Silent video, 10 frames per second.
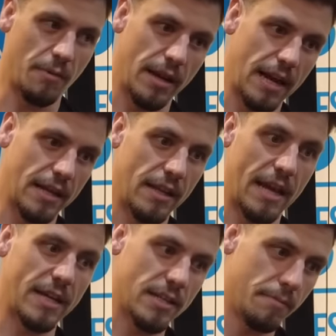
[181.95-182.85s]
that we had
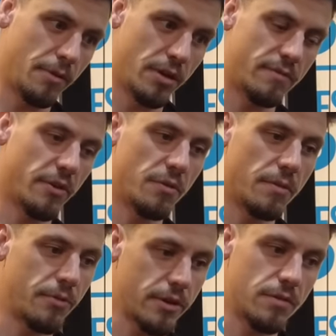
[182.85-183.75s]
that actually burst through
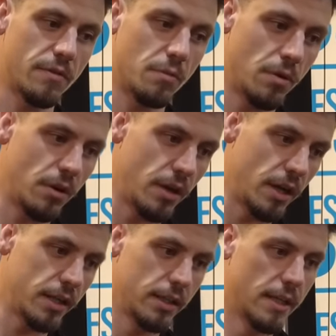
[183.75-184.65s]
the pressure of the
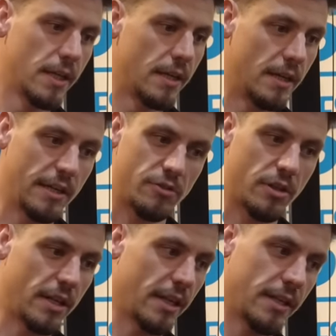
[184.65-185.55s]
water,
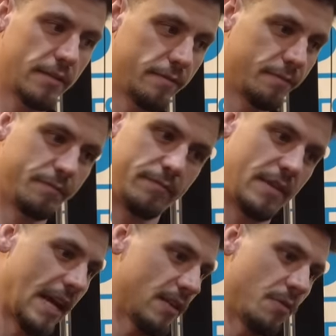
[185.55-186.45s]
literally,
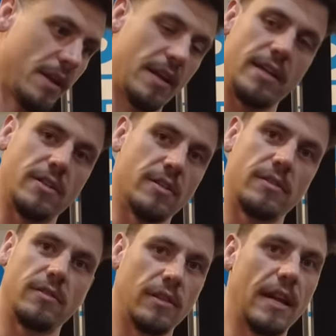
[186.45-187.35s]
that's when it
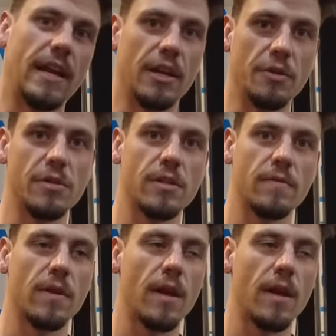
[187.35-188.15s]
just let loose.